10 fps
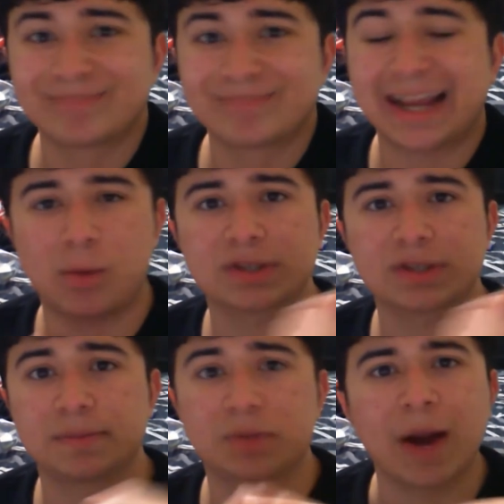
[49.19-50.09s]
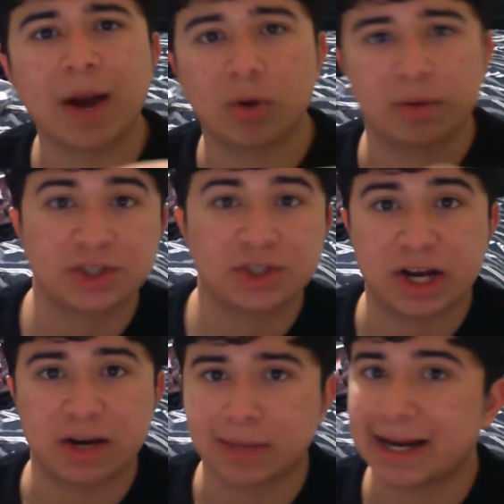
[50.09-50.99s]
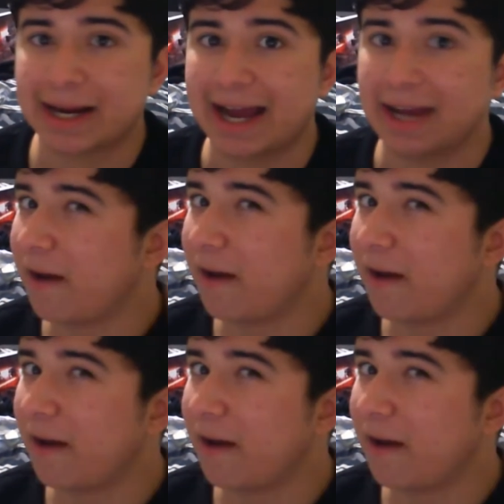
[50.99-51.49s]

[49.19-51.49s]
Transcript: Got one subscriber on this channel, but I got